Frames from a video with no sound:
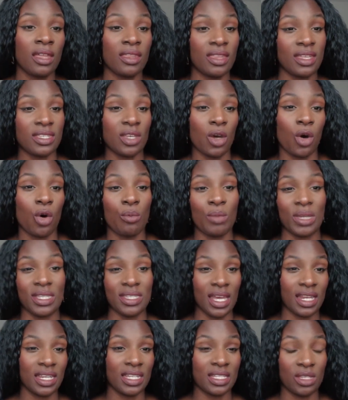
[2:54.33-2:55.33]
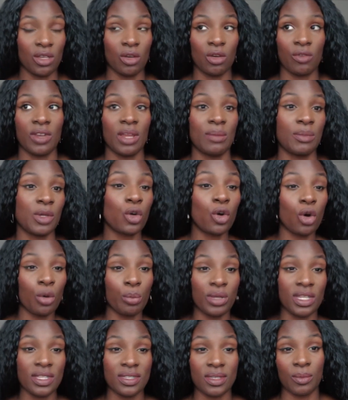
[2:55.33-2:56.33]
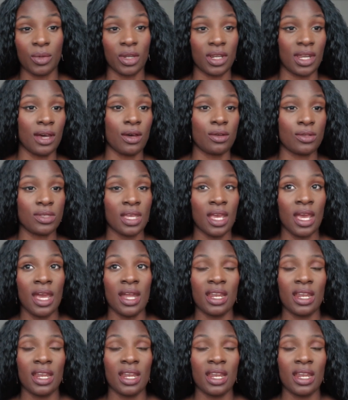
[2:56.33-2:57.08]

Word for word: this whole mentality of, let me copy someone else,